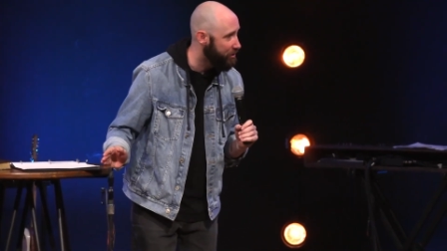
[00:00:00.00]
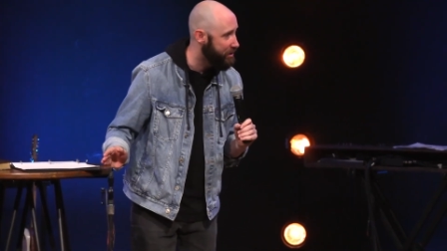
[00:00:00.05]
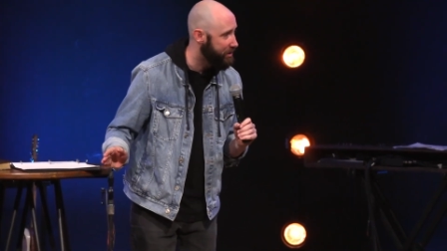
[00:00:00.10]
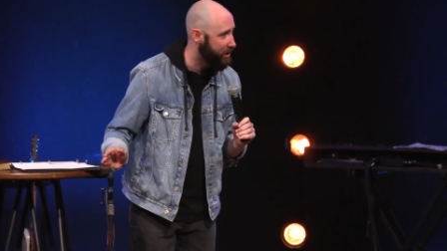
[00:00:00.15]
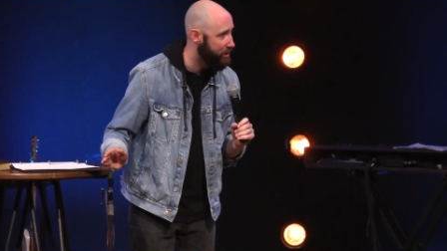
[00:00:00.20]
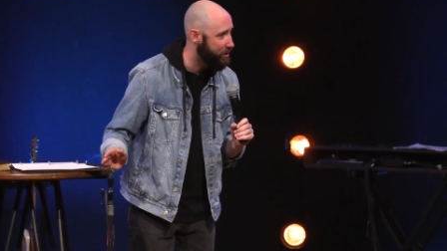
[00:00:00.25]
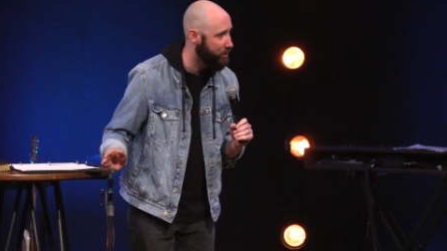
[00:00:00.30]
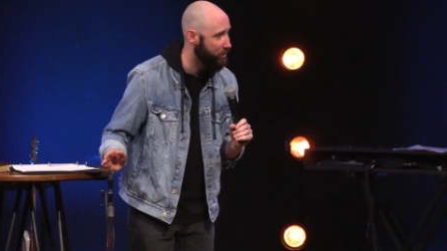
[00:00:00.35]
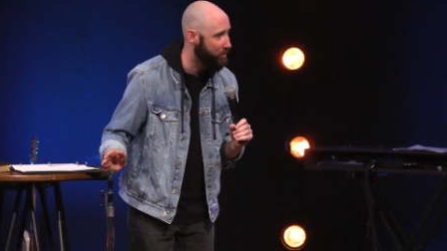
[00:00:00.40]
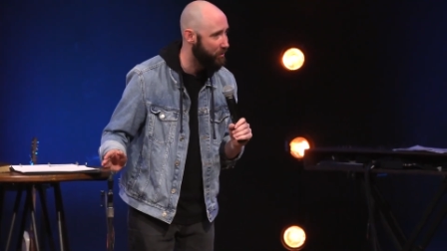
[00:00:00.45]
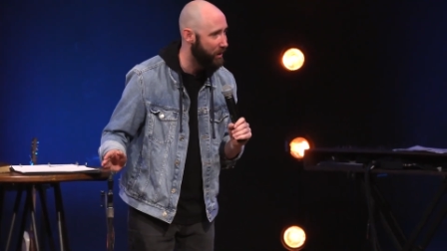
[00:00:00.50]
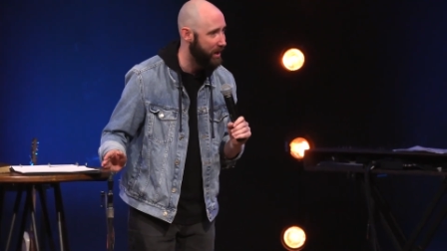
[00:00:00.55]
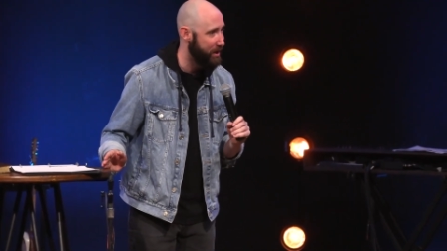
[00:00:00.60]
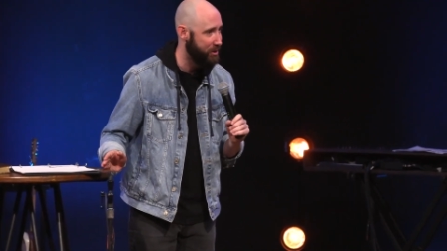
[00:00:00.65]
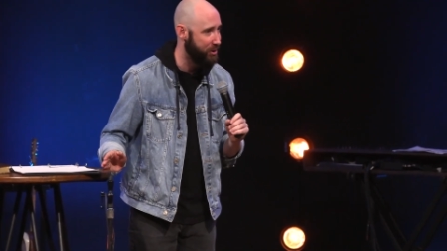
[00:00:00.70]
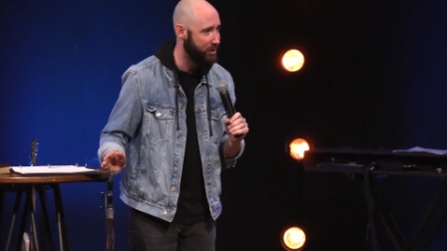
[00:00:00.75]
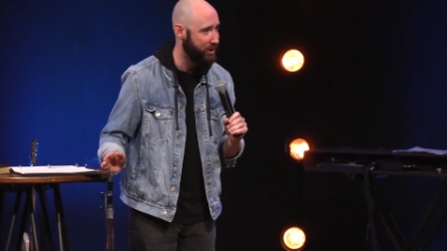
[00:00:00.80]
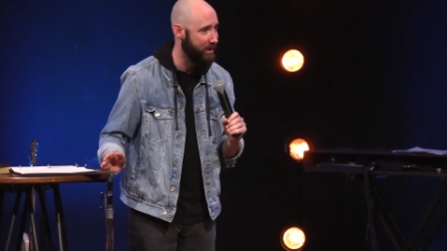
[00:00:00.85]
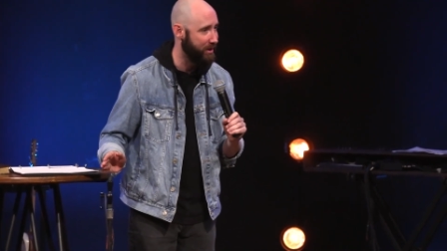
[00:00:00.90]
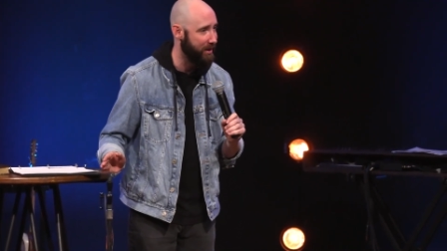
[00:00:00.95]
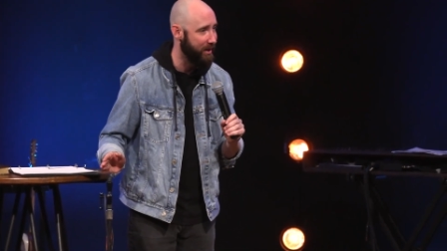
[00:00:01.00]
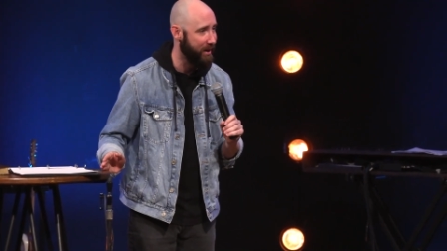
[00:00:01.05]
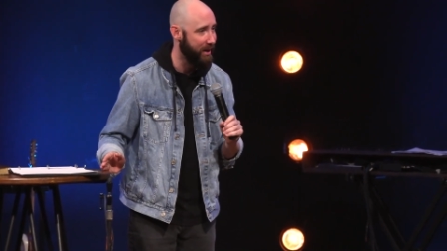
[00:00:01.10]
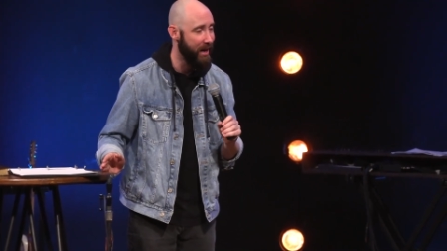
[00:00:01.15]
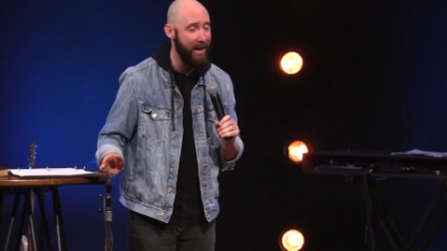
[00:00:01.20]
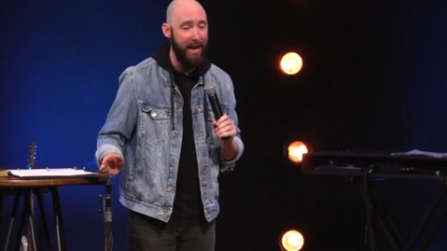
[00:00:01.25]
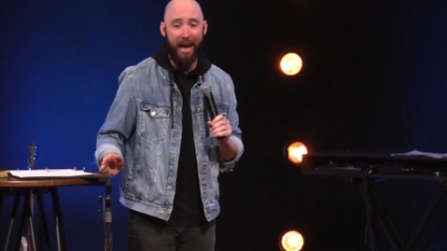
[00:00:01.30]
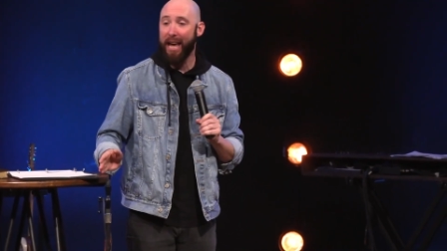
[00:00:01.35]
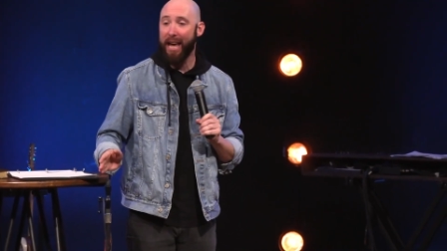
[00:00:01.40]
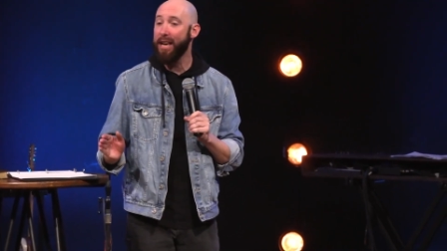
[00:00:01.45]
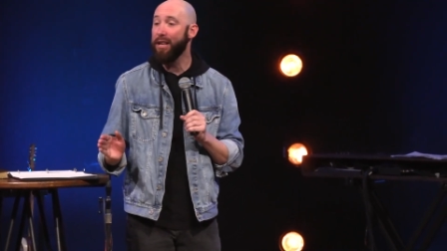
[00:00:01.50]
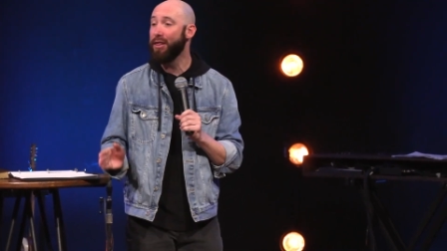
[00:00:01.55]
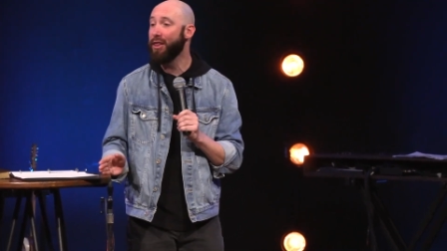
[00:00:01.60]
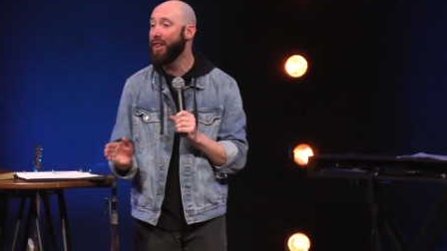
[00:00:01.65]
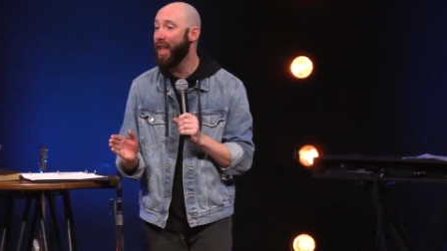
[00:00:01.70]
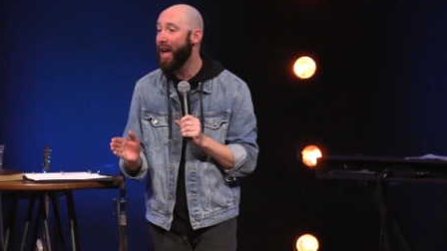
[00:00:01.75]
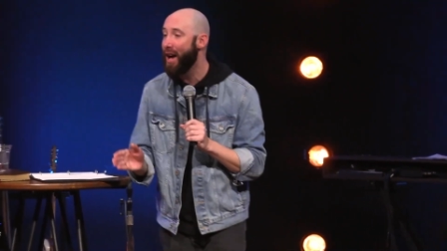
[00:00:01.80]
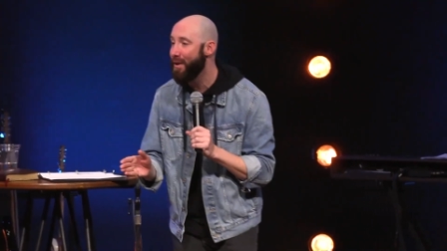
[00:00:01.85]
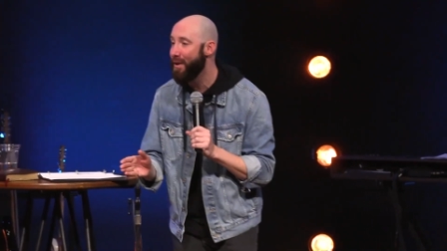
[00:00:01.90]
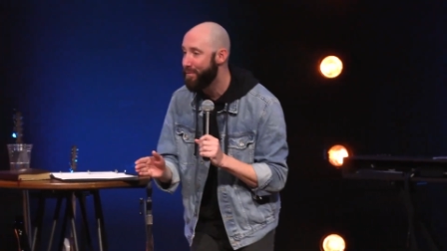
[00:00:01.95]
situation. He
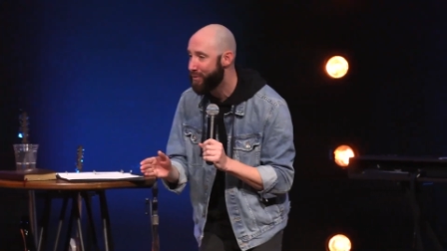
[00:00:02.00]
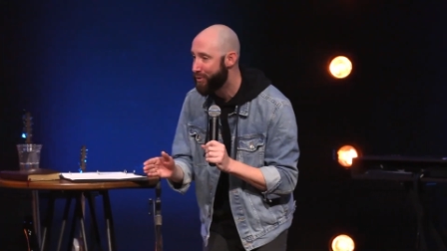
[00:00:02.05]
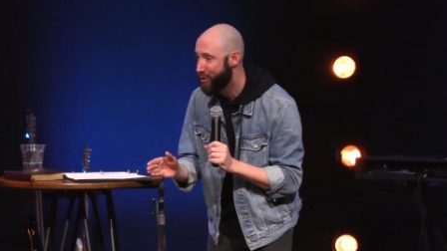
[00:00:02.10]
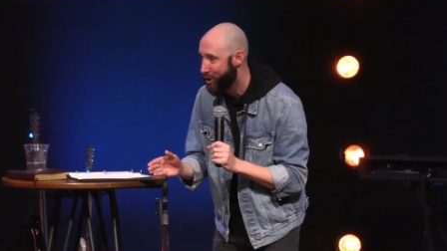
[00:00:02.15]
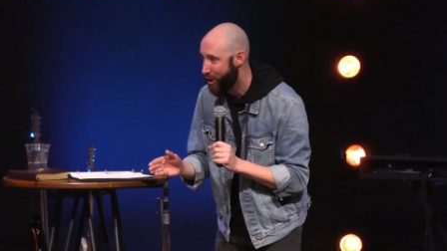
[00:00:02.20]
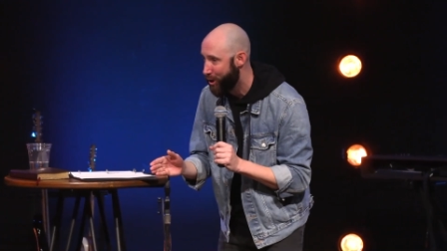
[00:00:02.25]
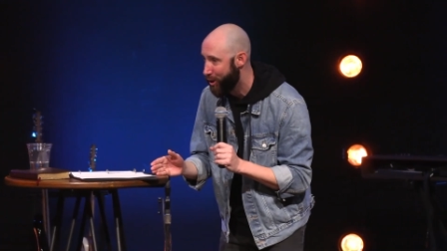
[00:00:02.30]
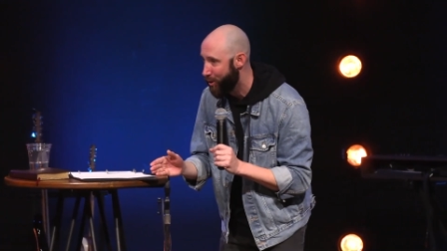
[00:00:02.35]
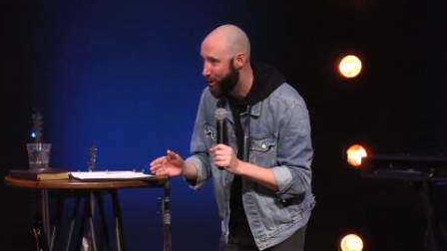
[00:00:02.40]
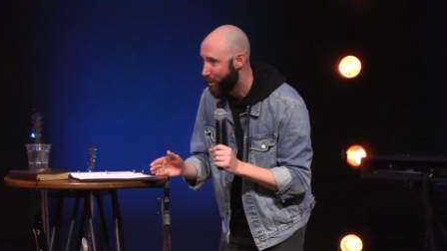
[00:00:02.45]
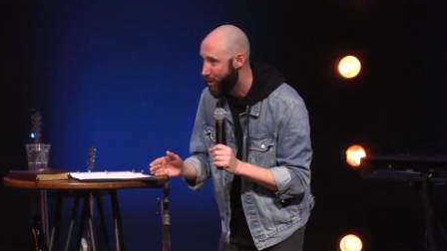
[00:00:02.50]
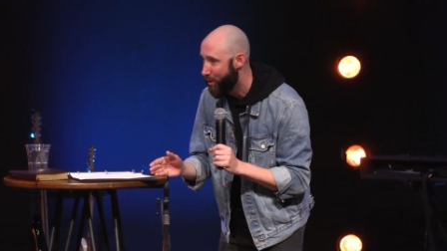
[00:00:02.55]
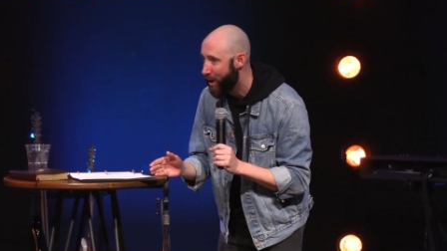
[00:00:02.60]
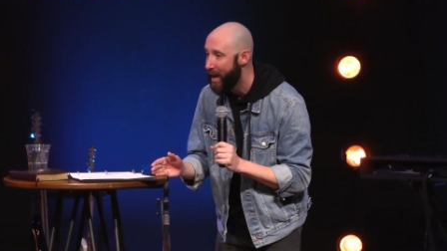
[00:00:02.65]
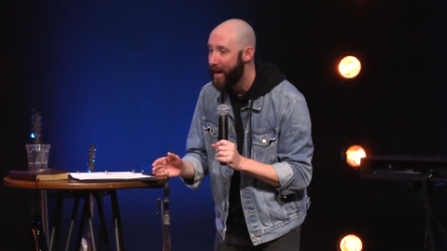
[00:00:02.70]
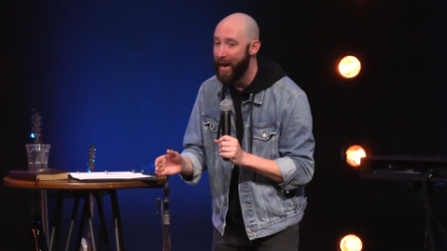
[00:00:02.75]
loves you.